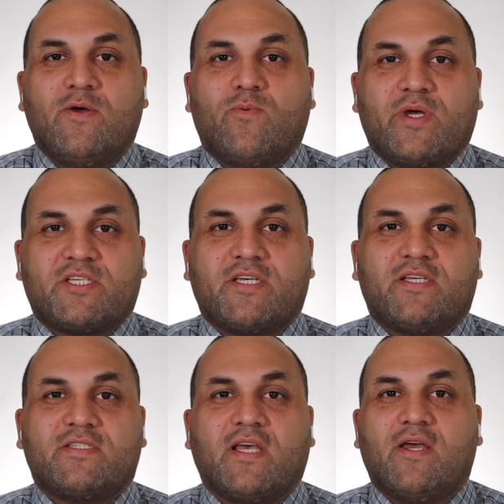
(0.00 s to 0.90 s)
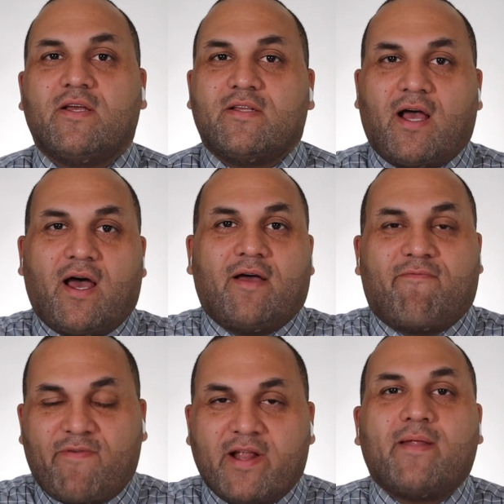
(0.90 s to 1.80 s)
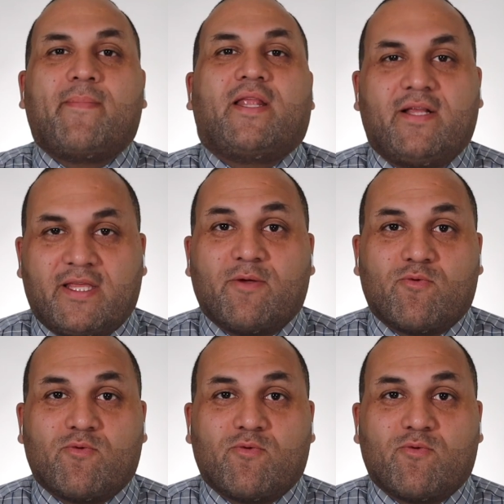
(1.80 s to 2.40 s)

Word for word: which is uh, fundamentally